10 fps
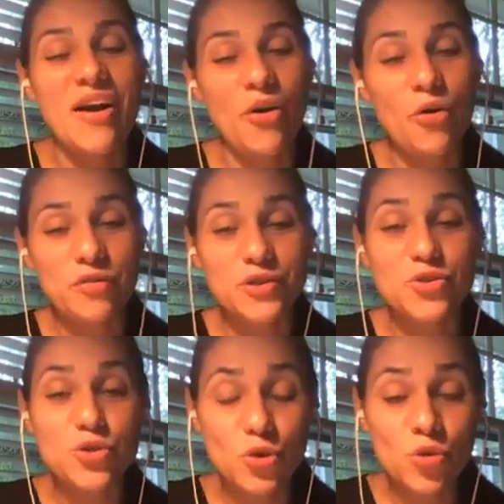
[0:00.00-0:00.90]
over
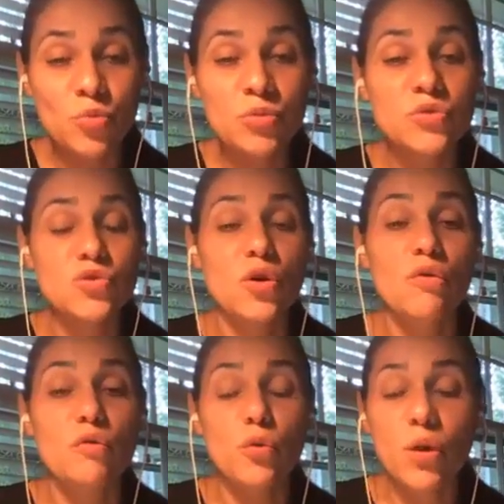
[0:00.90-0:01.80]
Zoom. So
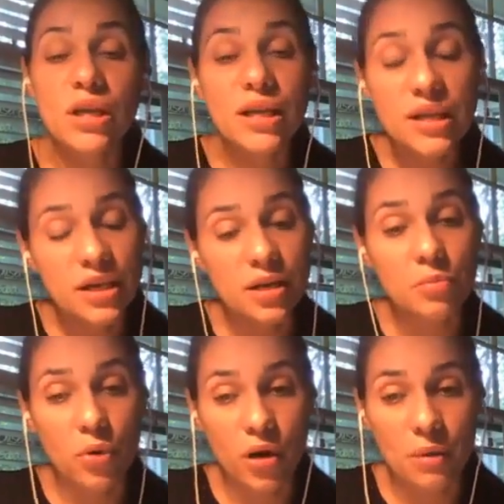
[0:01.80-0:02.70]
if you want to learn
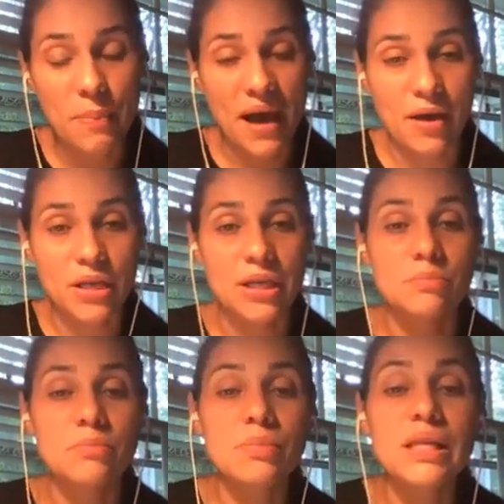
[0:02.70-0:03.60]
more about it,
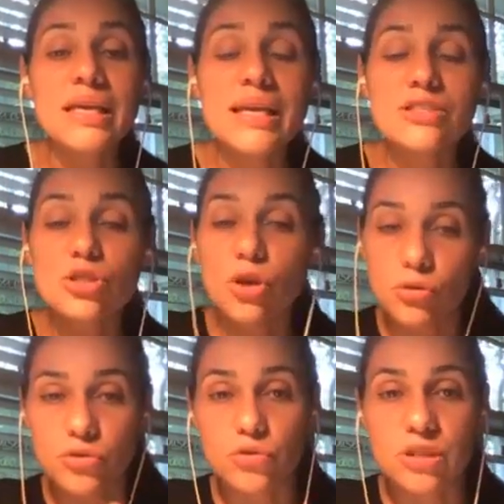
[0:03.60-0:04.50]
please go
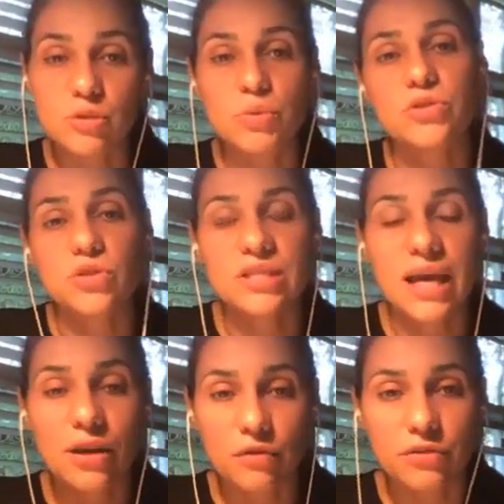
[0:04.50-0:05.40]
to the Spiritist
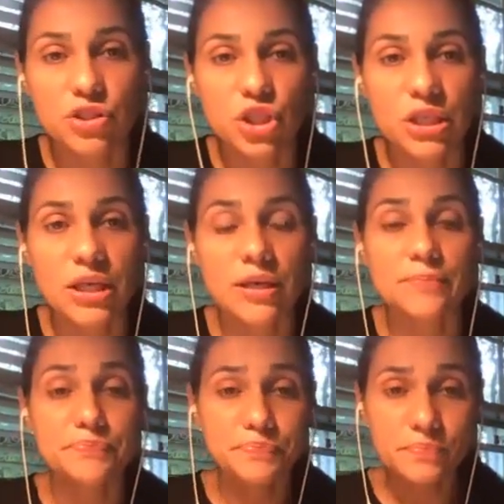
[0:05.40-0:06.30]
Society of Virginia
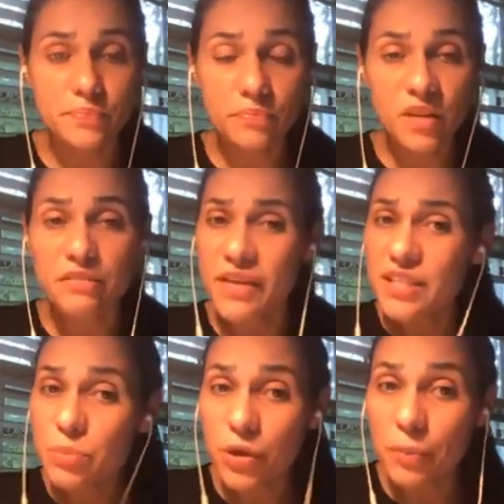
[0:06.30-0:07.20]

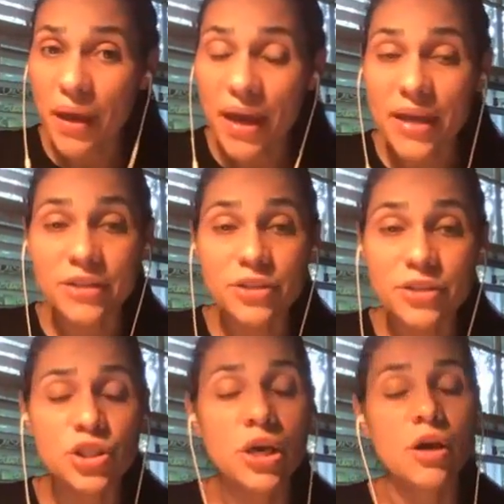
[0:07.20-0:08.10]
Facebook page
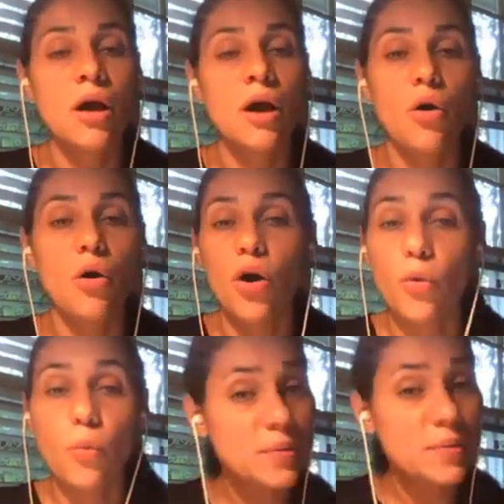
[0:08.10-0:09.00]
our
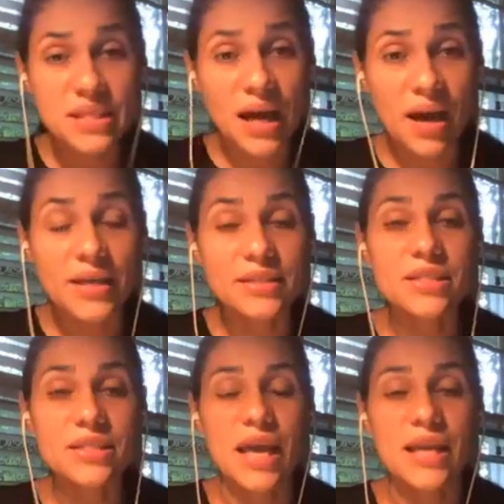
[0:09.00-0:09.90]

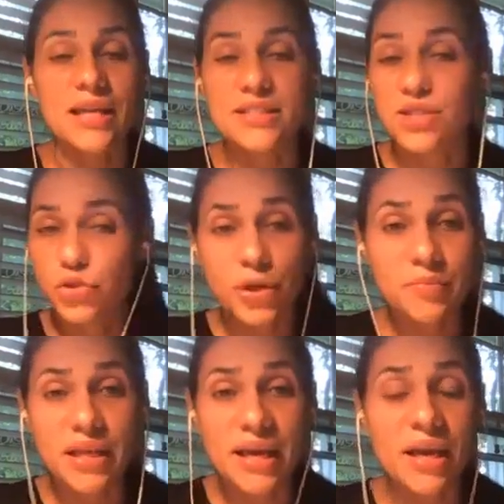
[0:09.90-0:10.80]
website and it's
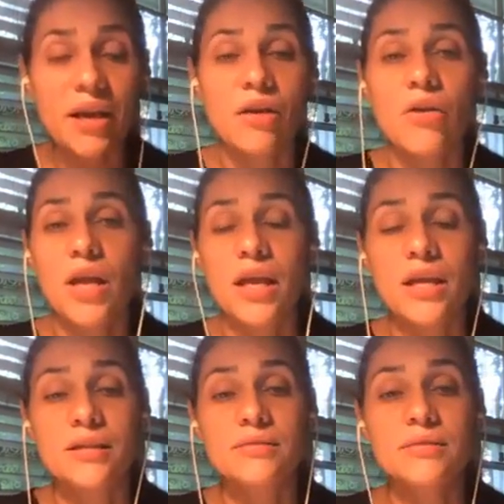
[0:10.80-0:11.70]
streamed there
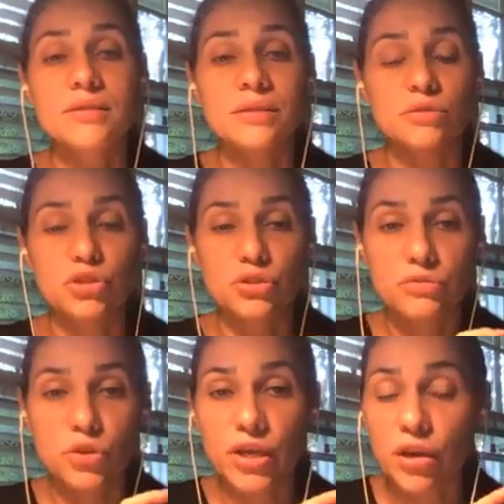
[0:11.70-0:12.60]
and
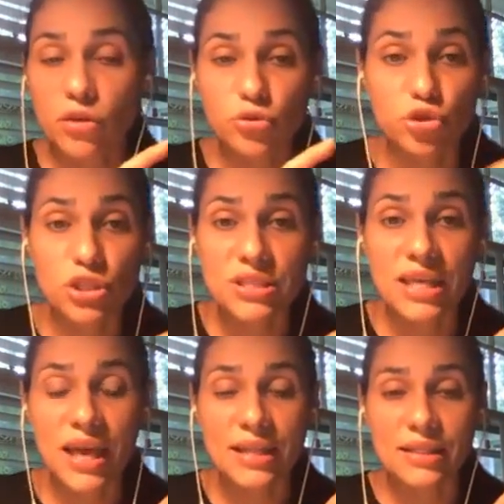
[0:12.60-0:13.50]
you can also just
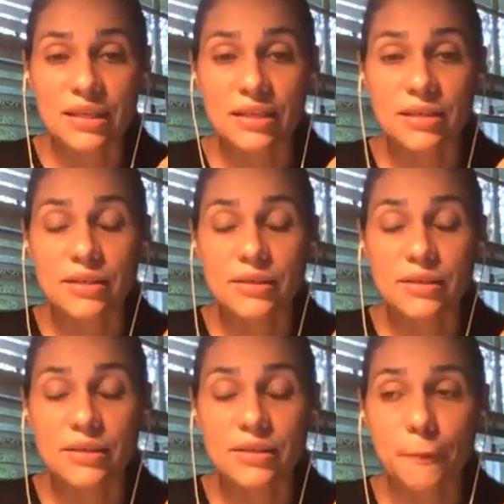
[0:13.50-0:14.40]
get
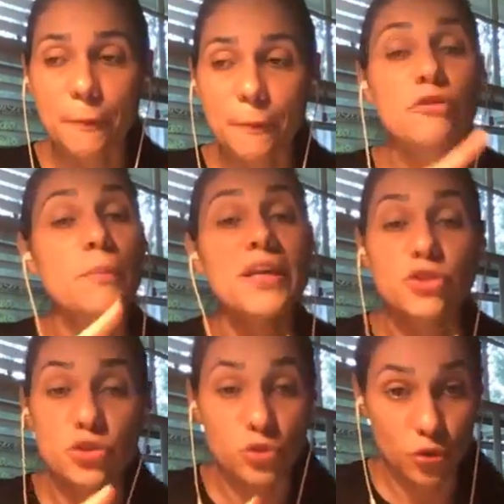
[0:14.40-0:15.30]
the, the
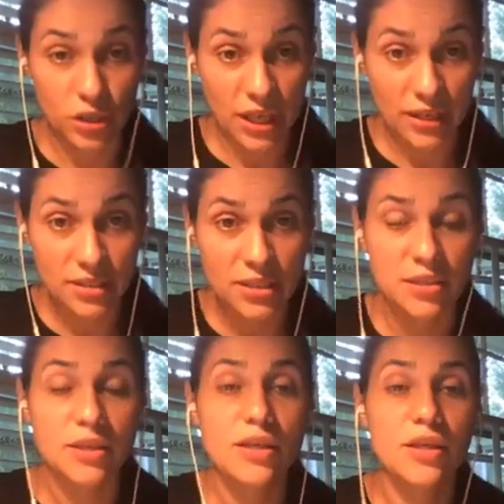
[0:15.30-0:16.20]
information to connect
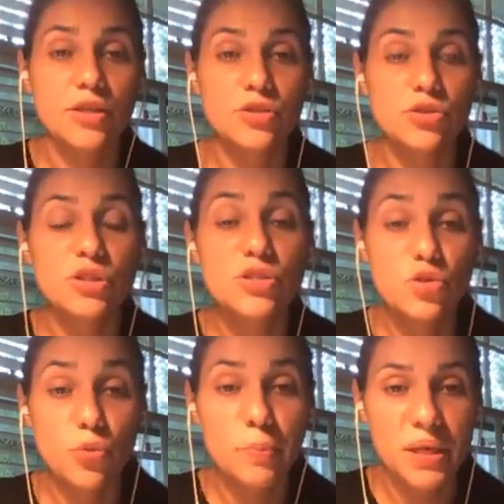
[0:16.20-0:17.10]
to the
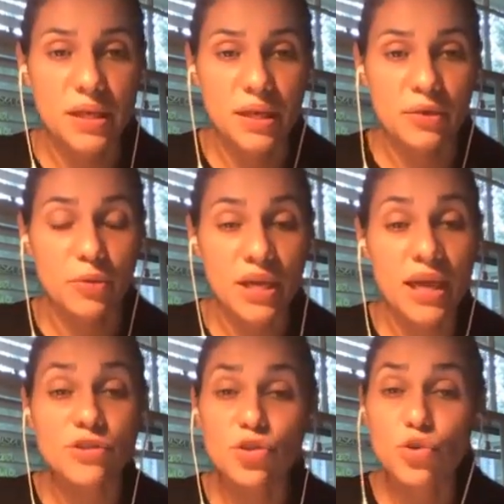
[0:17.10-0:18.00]
zoom meeting okay
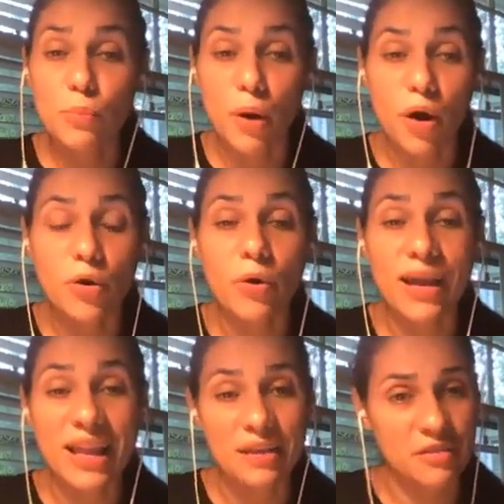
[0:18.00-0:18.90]
it's tomorrow
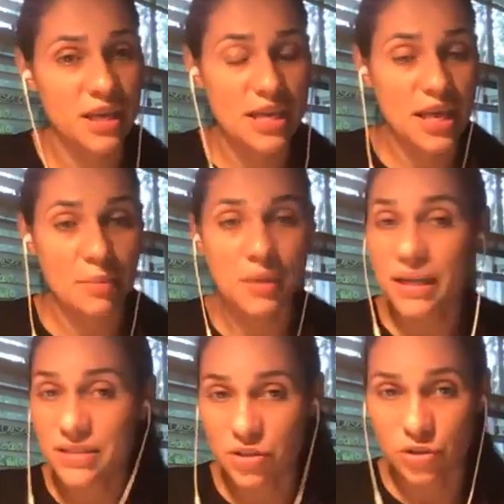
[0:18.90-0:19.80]
11 a.m
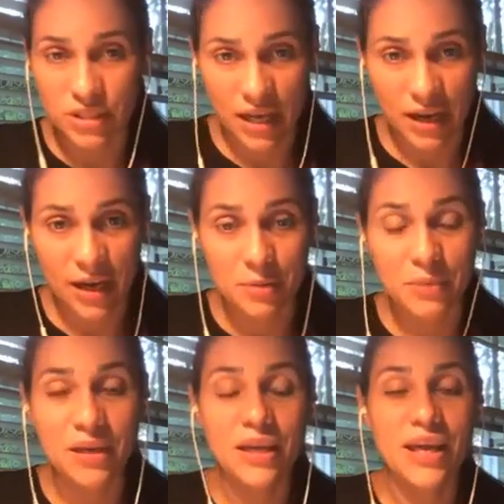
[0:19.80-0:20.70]
eastern time
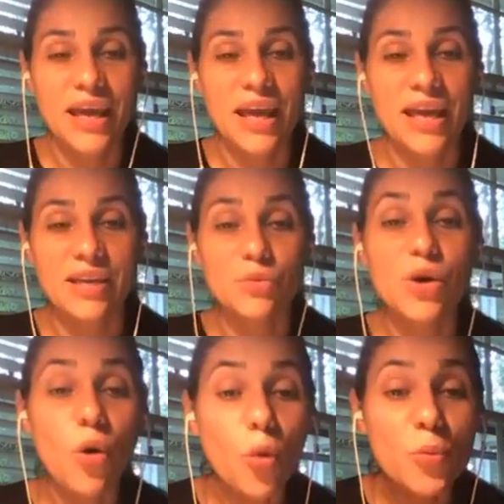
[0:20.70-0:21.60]
and we
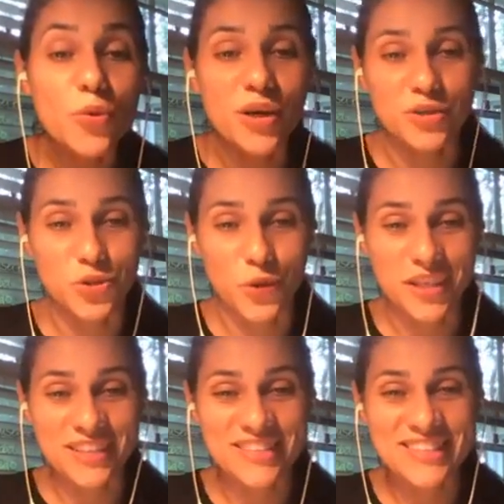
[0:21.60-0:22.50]
hope you can join
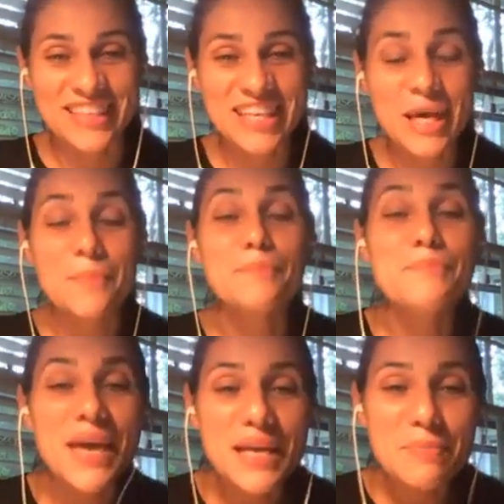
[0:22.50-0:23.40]
us
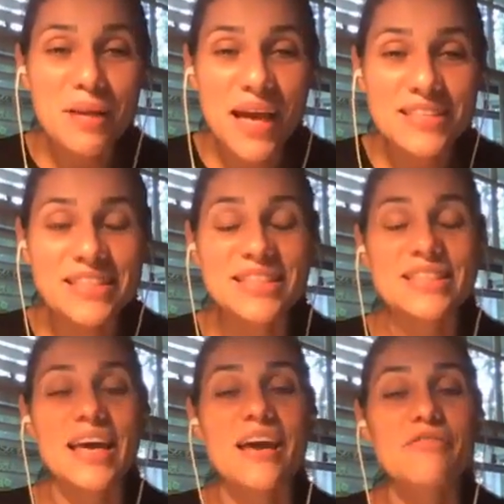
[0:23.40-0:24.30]
many blessings
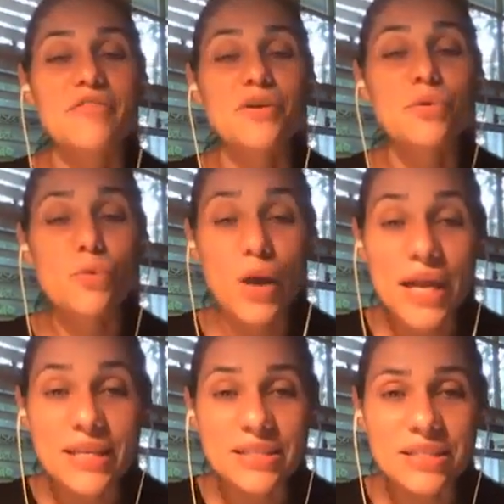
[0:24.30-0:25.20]
have a
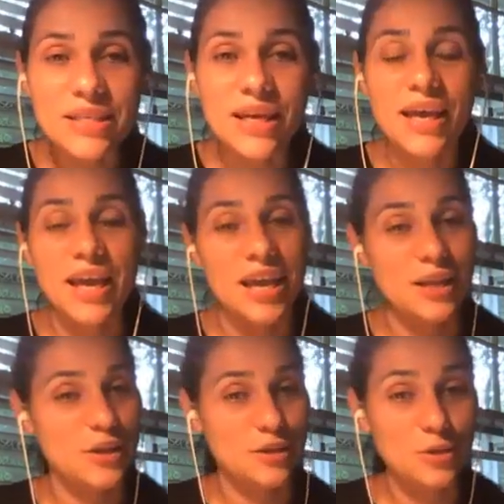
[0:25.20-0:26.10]
great and
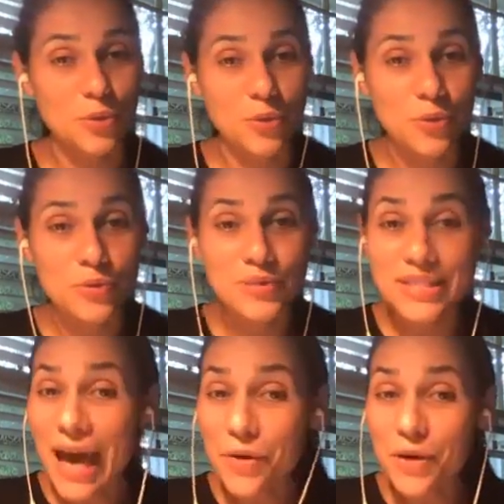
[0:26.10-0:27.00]
a do
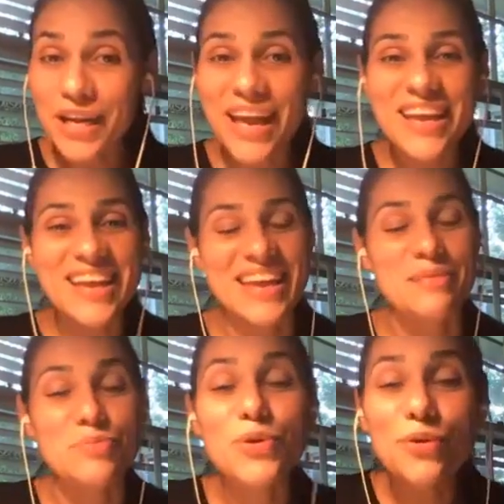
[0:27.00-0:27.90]
saturday and
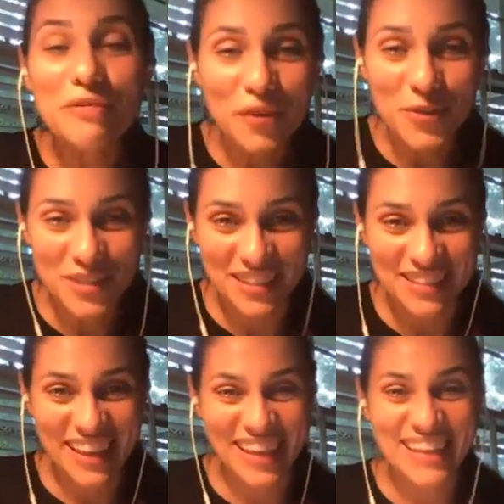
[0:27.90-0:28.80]
beautiful
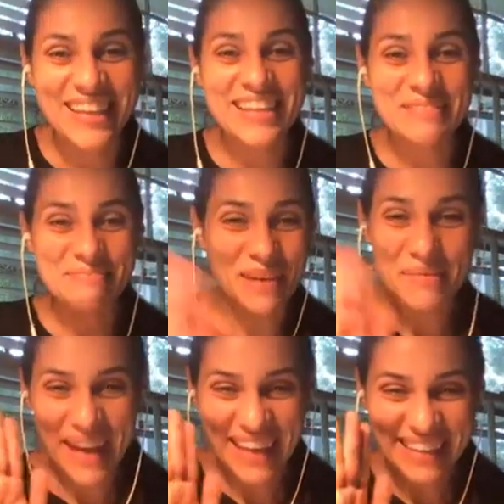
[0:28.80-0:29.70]
sunday bye bye